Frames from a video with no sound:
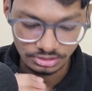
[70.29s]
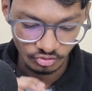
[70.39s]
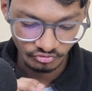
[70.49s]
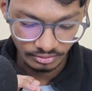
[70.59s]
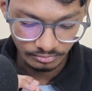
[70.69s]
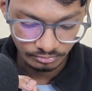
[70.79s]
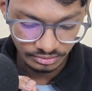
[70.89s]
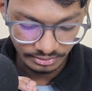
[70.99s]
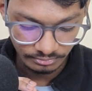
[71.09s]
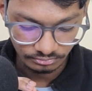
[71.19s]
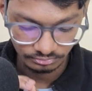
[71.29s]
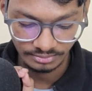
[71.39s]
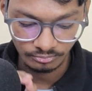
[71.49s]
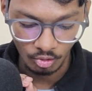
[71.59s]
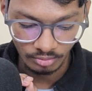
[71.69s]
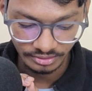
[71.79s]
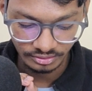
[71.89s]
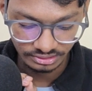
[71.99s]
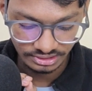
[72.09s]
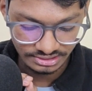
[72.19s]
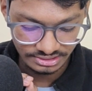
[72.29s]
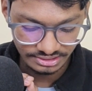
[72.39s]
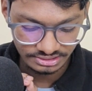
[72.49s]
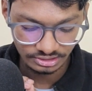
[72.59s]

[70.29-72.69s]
So if you are born between these dates,